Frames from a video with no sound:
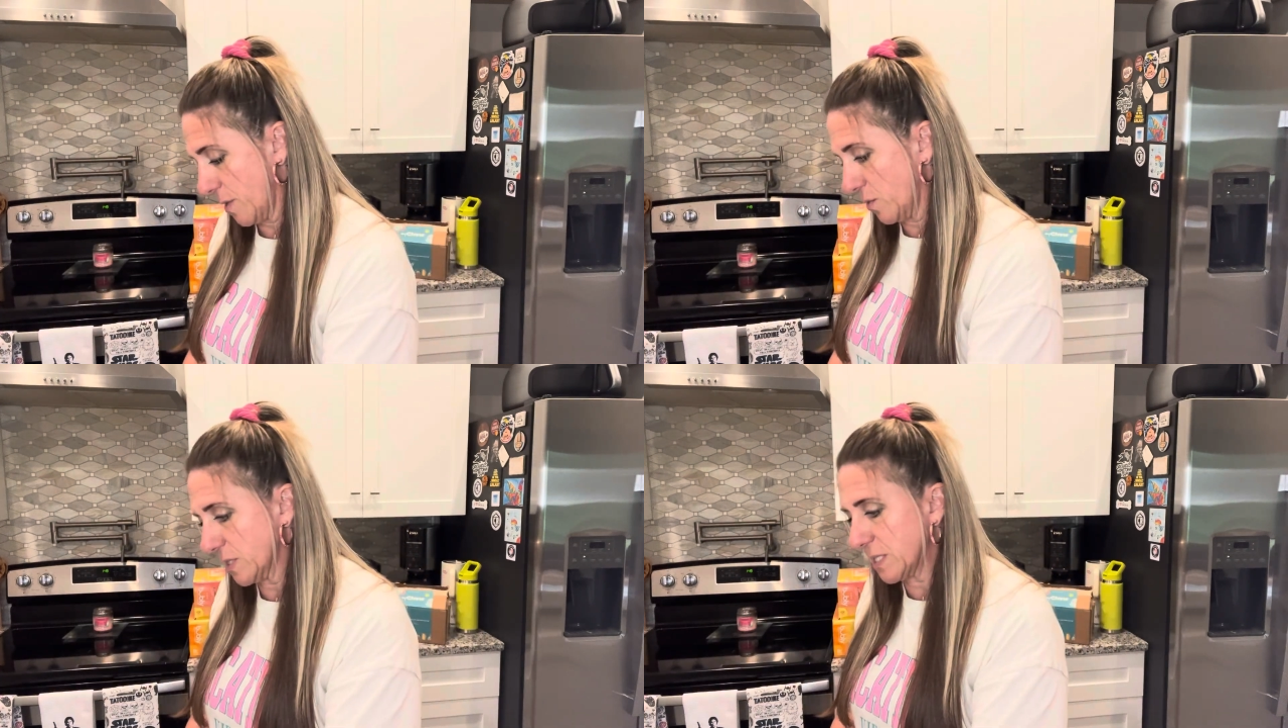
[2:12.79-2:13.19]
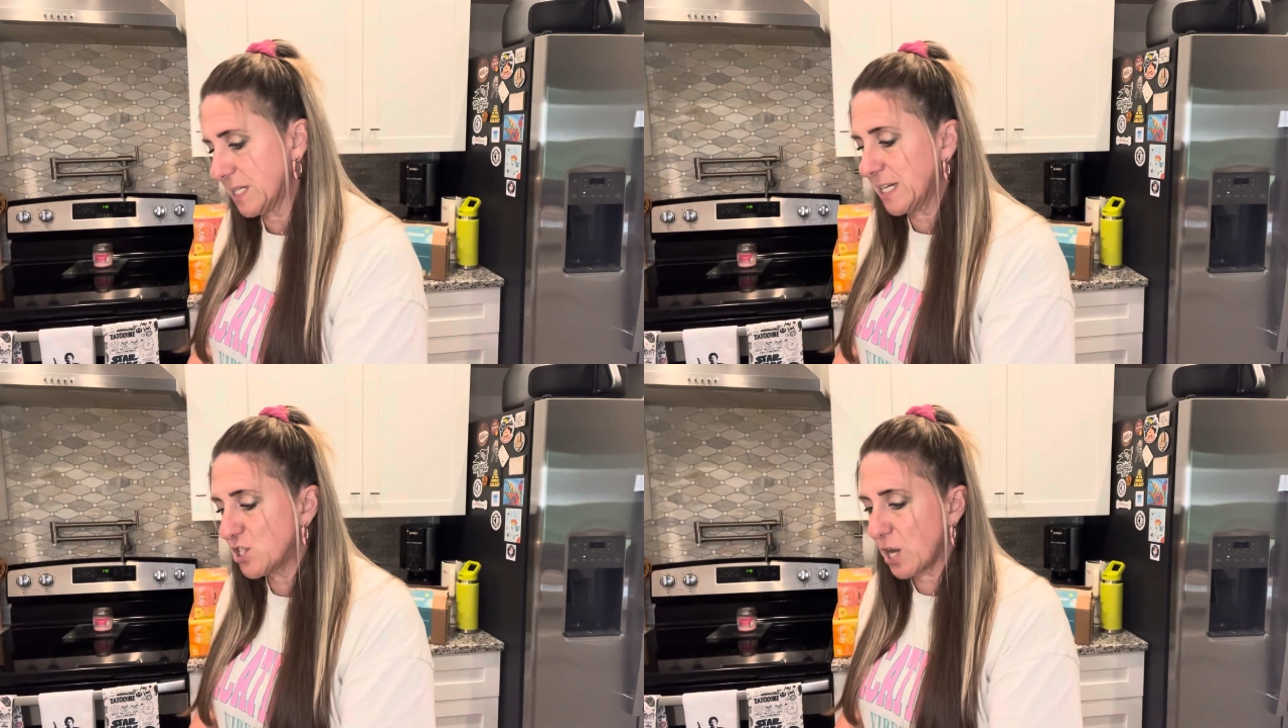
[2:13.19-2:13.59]
I went to
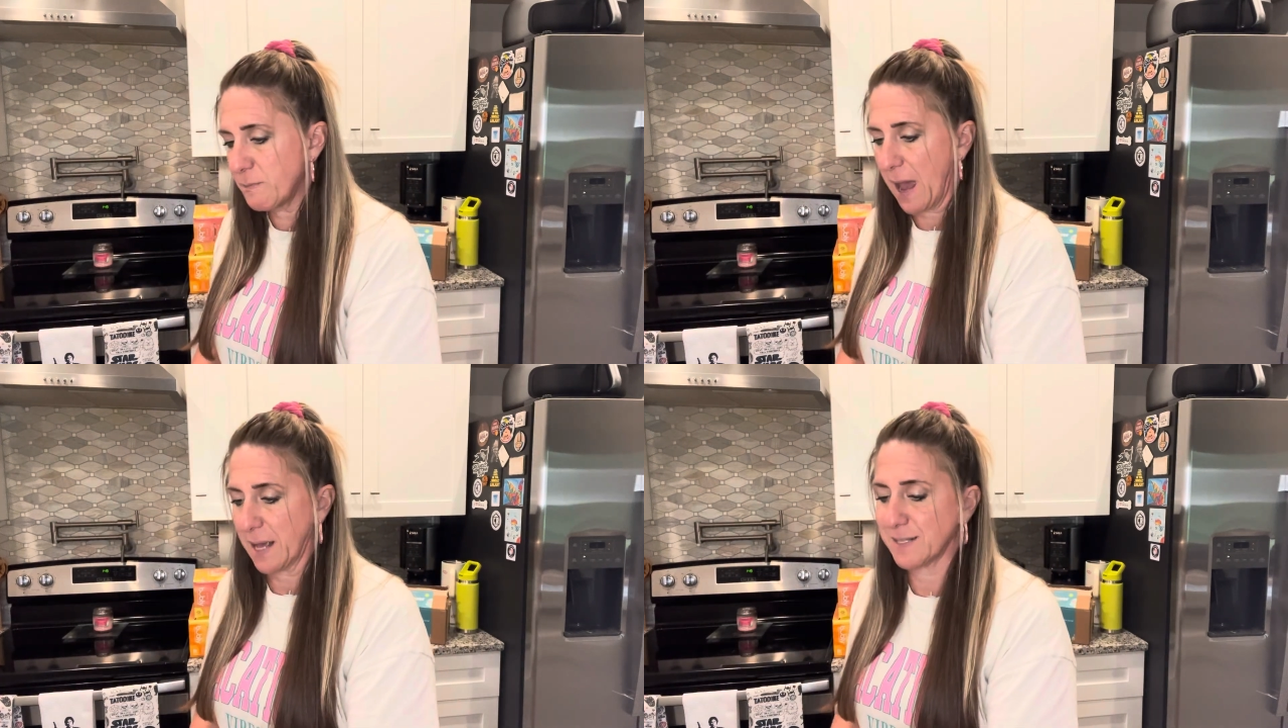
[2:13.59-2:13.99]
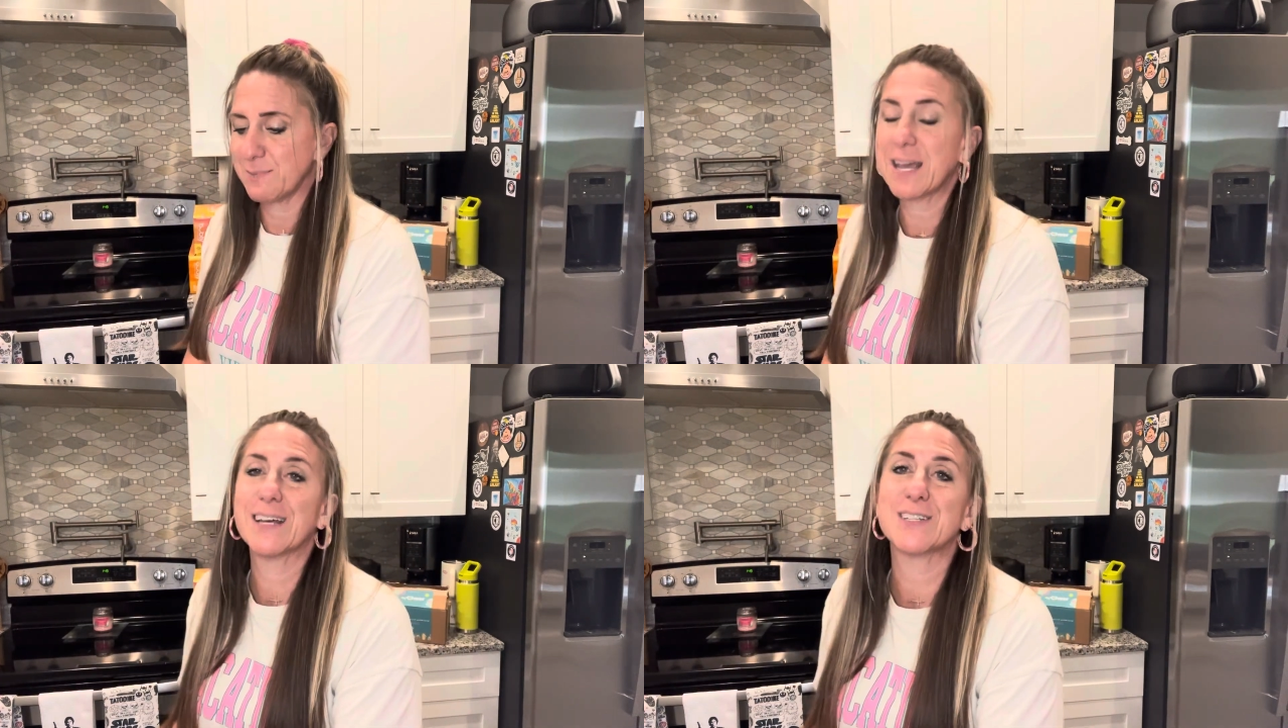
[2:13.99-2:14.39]
TJ Maxx
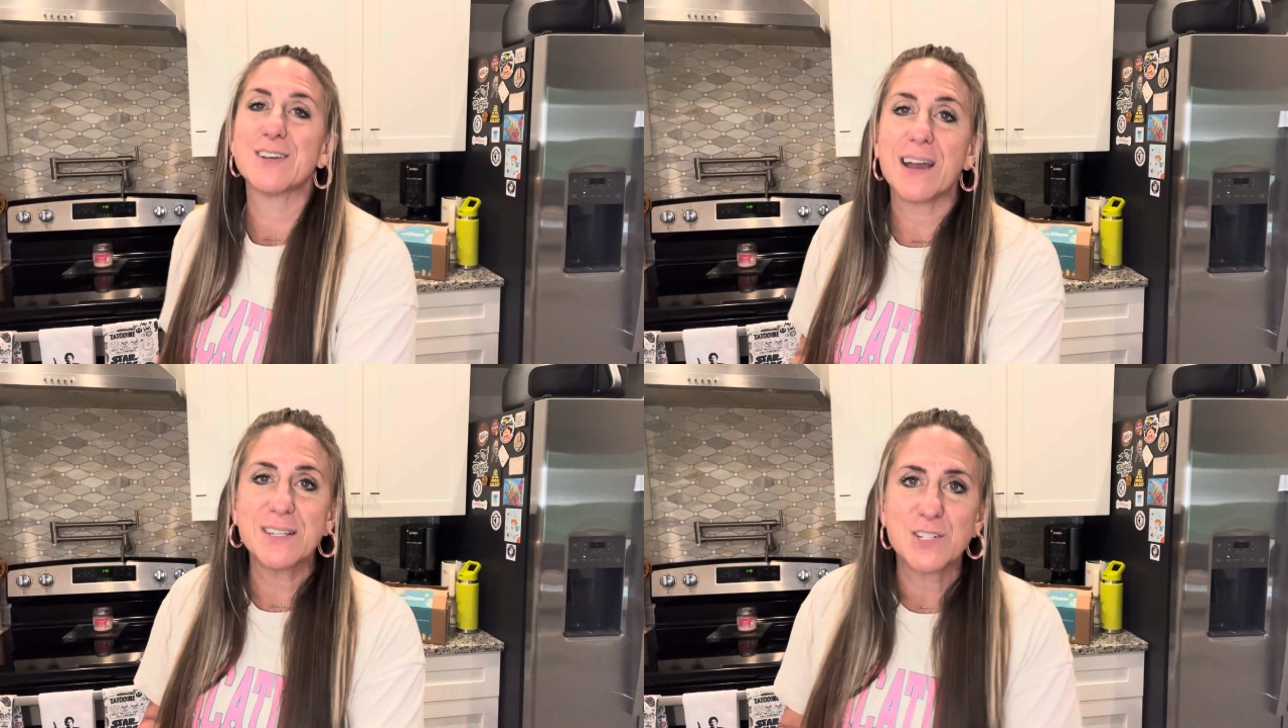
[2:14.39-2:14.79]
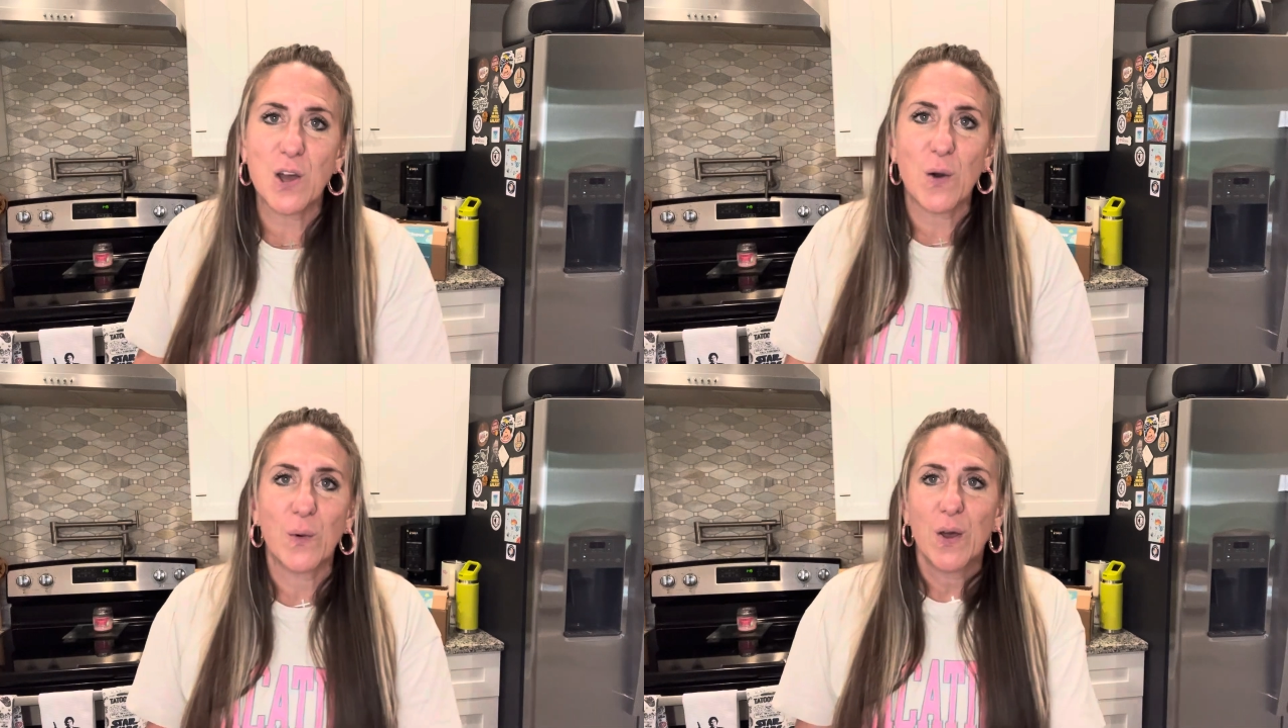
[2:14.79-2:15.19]
because you guys
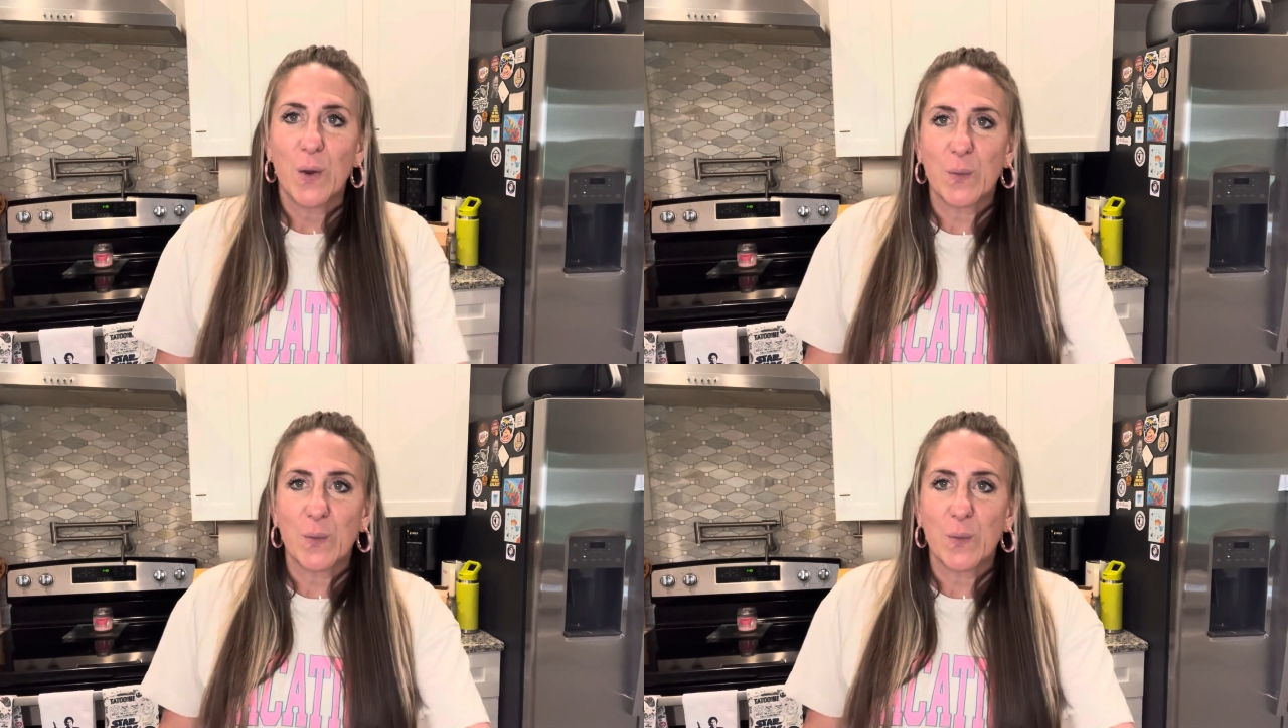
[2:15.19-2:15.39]
know